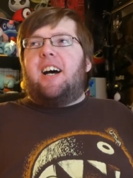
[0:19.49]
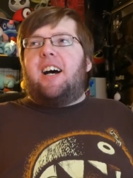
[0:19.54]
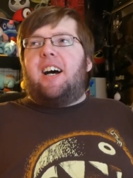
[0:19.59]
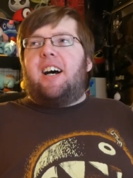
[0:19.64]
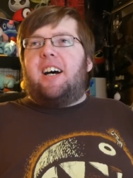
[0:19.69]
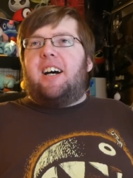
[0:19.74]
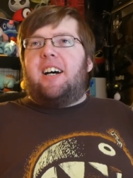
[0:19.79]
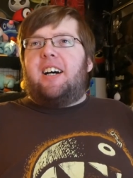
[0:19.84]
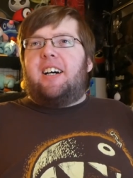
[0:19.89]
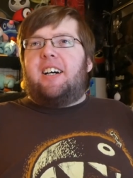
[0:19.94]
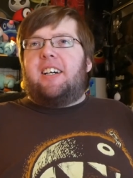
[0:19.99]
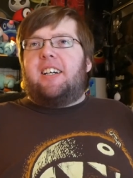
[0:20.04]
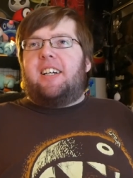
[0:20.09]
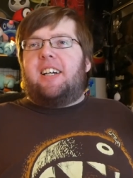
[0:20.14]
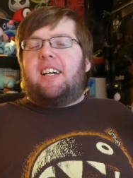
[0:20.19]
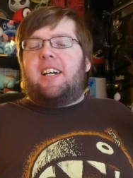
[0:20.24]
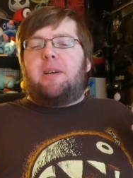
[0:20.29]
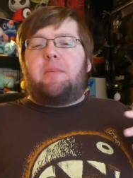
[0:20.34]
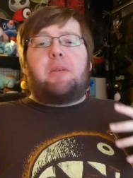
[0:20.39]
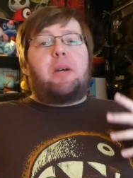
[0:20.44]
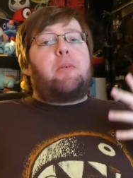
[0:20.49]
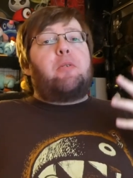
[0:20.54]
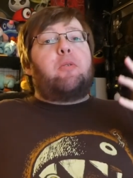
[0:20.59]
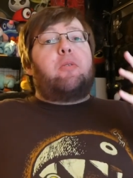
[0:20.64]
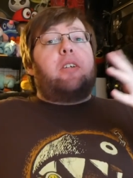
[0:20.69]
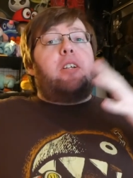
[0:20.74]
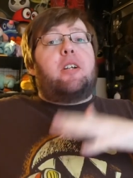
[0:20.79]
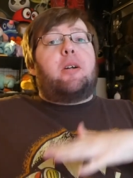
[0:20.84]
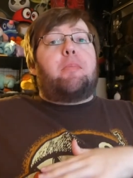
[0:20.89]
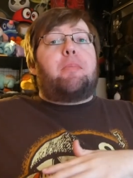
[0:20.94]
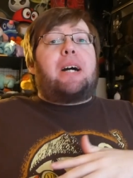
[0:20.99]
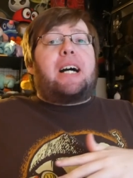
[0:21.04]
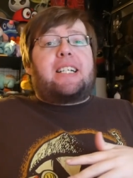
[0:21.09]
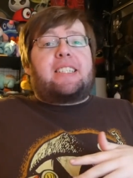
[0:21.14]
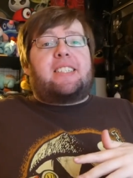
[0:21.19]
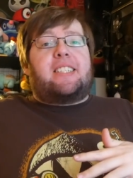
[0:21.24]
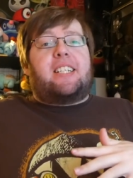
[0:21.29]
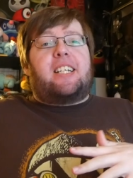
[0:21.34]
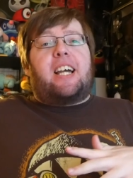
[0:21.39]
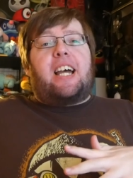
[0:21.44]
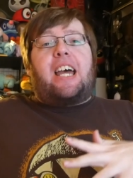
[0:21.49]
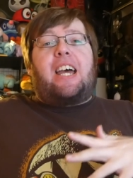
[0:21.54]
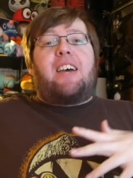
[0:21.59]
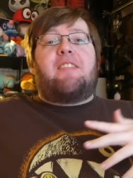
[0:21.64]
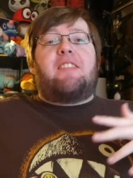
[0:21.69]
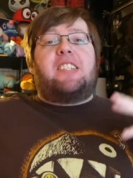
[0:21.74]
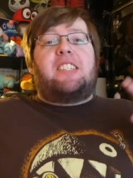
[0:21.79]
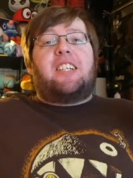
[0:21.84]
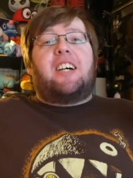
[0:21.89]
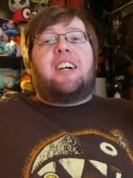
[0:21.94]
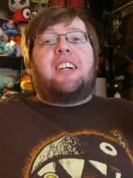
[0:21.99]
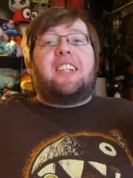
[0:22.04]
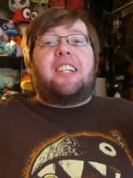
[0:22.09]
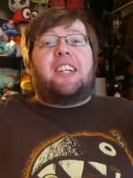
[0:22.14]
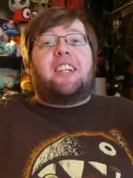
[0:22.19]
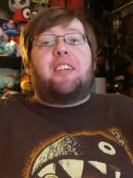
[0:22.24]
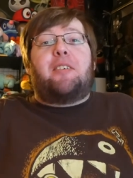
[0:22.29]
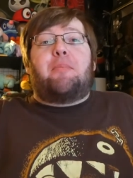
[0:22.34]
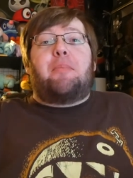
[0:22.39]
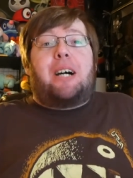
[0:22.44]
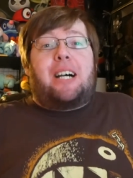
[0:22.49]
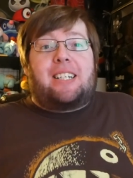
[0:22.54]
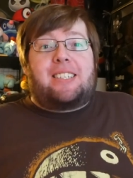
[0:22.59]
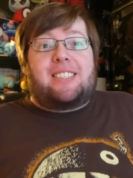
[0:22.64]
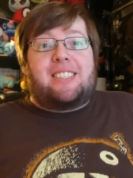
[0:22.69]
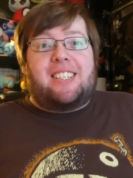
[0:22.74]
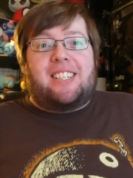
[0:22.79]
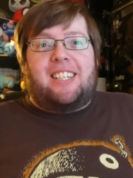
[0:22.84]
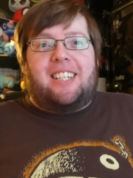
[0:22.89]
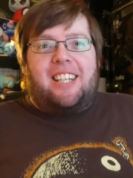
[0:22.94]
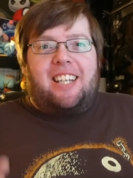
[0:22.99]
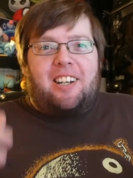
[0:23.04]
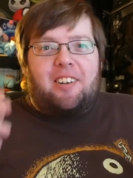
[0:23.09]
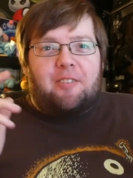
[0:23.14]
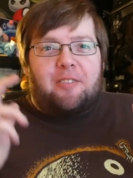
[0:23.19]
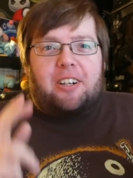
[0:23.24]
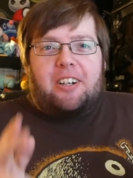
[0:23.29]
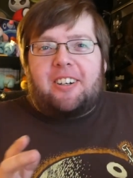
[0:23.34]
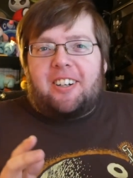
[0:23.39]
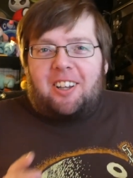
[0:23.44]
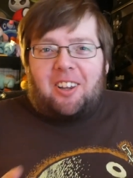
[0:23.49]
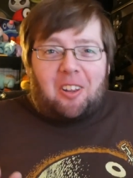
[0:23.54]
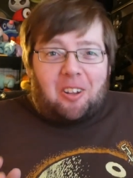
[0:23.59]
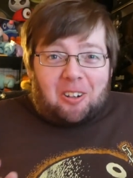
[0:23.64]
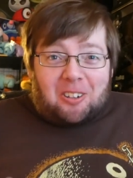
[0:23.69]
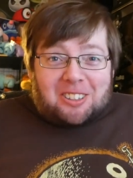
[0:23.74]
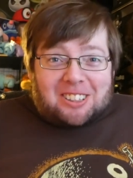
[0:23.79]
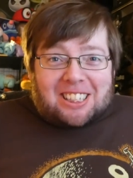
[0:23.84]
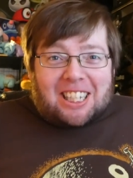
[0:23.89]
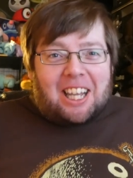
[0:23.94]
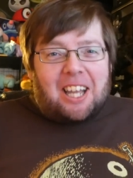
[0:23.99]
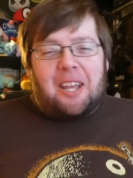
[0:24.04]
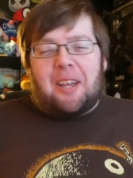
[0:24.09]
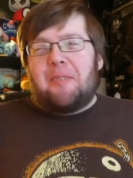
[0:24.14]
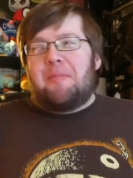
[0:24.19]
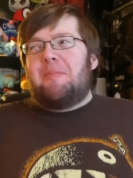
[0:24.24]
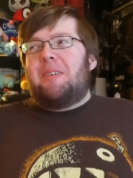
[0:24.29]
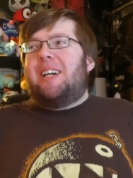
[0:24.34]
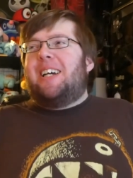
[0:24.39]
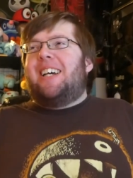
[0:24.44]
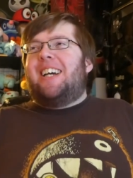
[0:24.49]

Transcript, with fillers: Uh, I'm, I'm doing an unboxing. I haven't done an unboxing in a very long time.